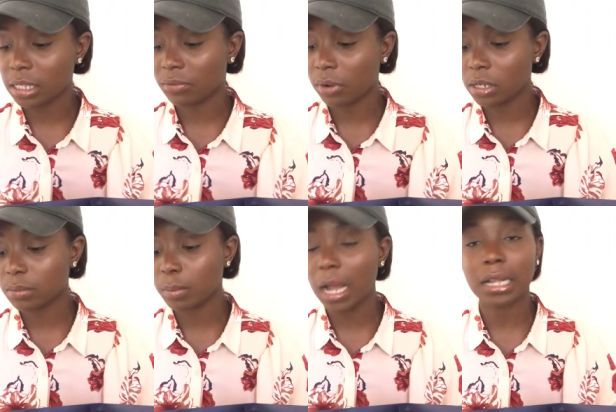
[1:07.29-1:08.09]
The
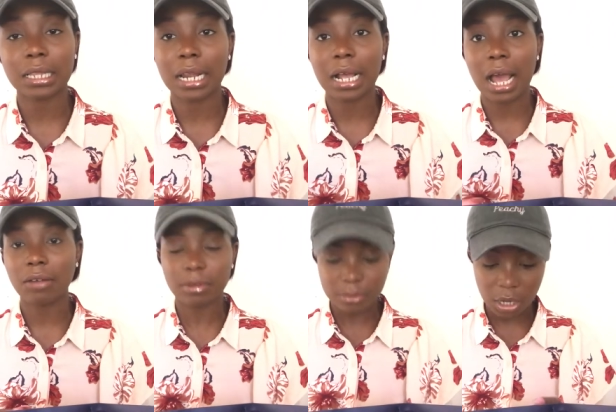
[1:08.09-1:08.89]
first product that I
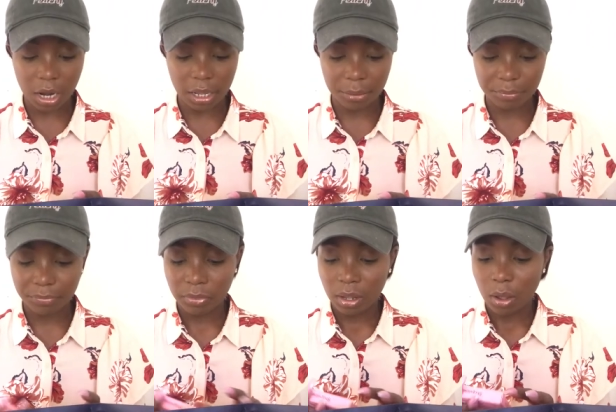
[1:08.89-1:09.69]
got from Target
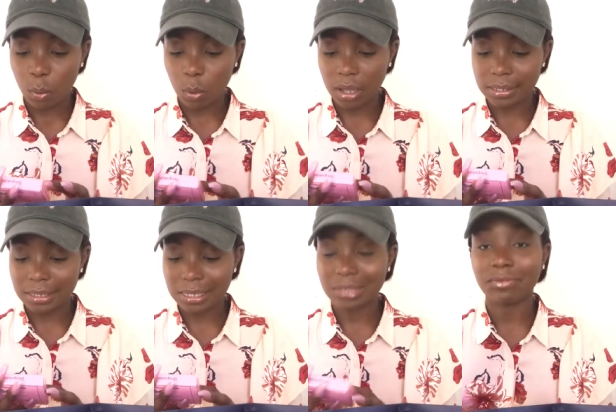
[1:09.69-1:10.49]
was
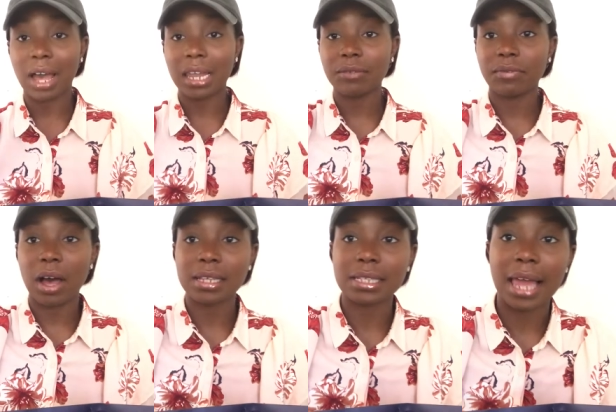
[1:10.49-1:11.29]
this Violet
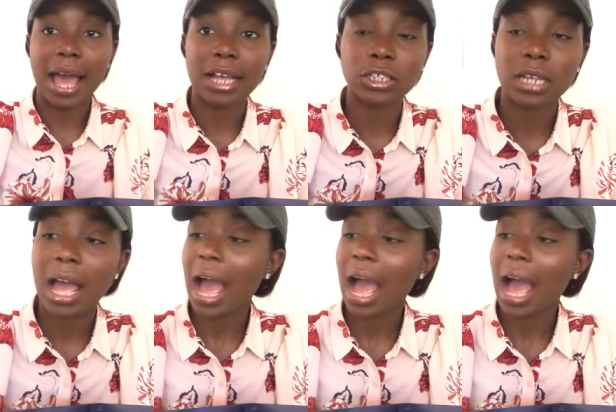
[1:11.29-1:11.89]
Voss lash.